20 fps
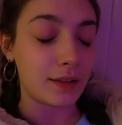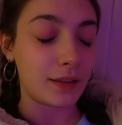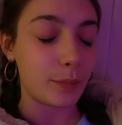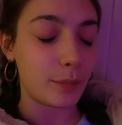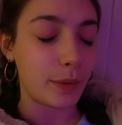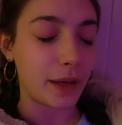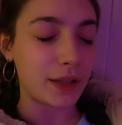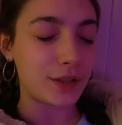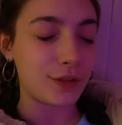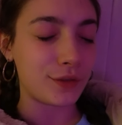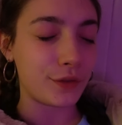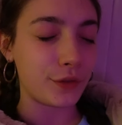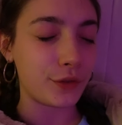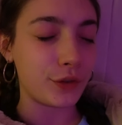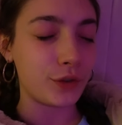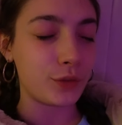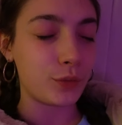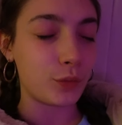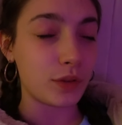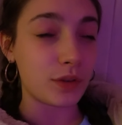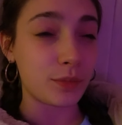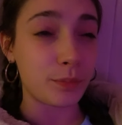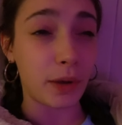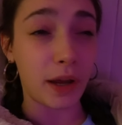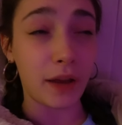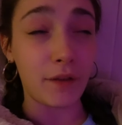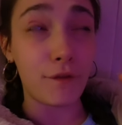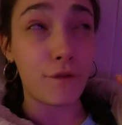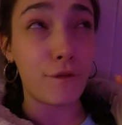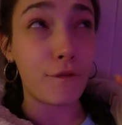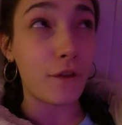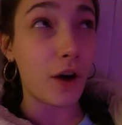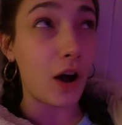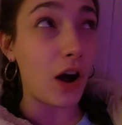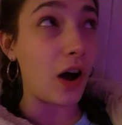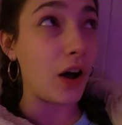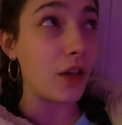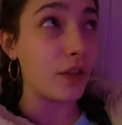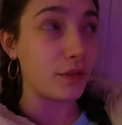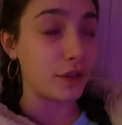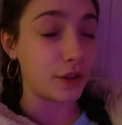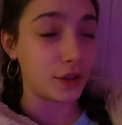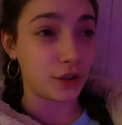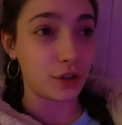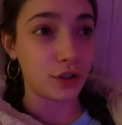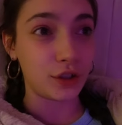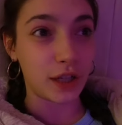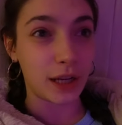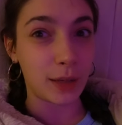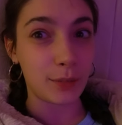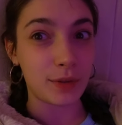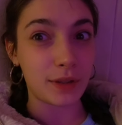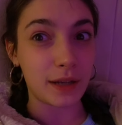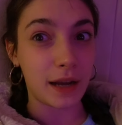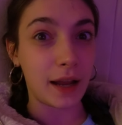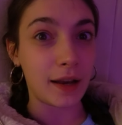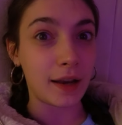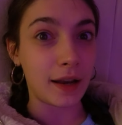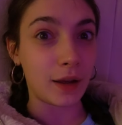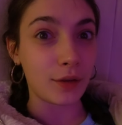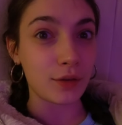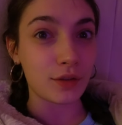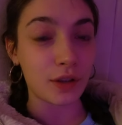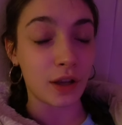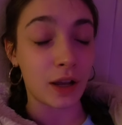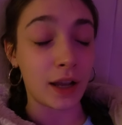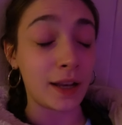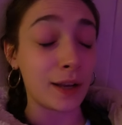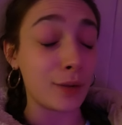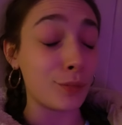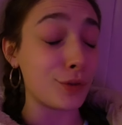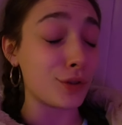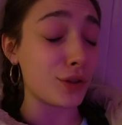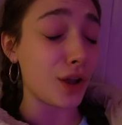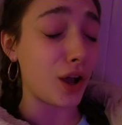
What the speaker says: The best food was by far the fish and chip stand outside. It was